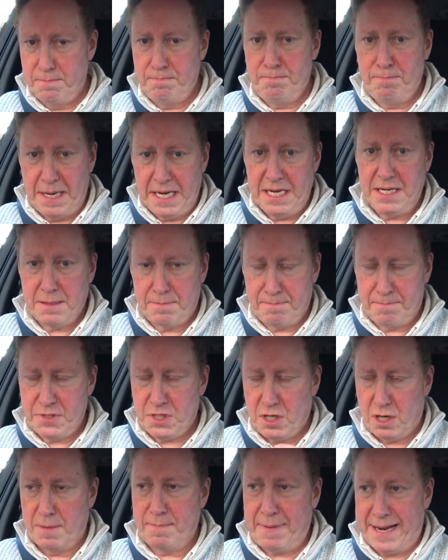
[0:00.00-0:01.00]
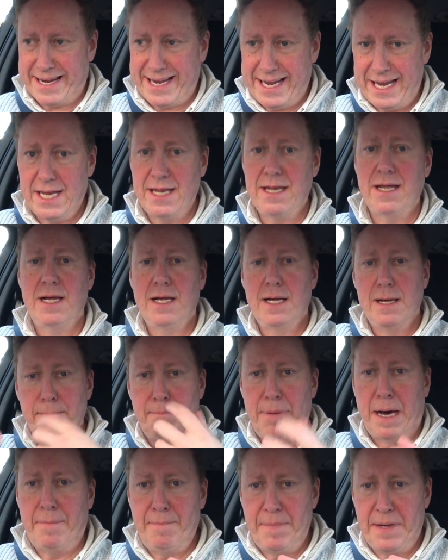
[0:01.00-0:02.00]
bead the tyre back in,
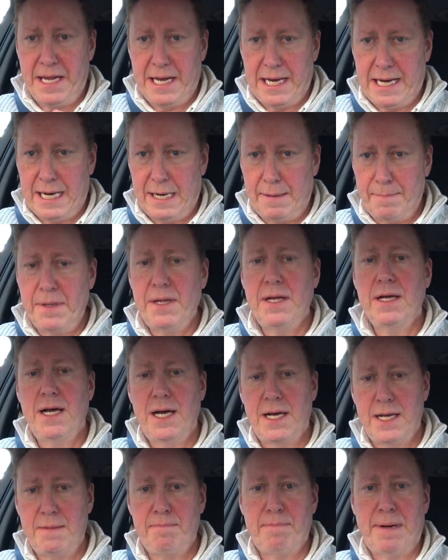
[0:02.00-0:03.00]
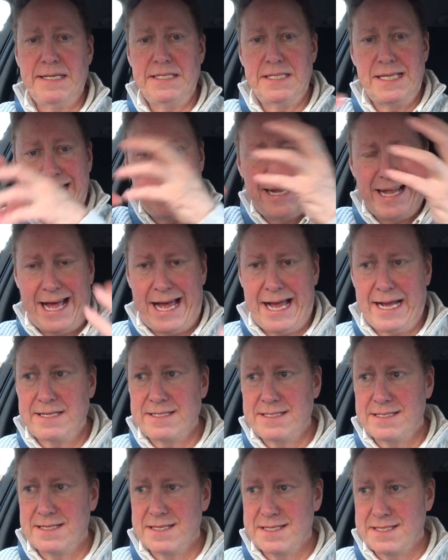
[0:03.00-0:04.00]
pump it up, and then basically that
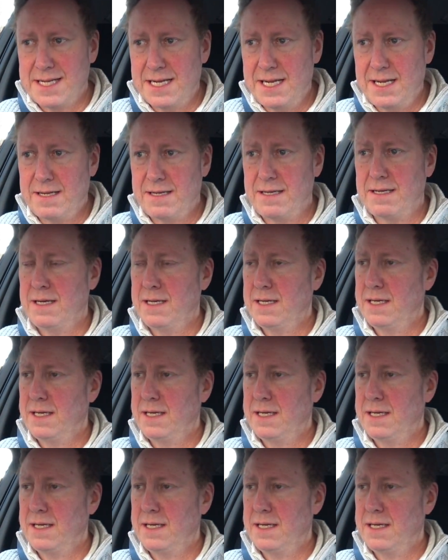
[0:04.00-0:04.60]
acts as a sealant.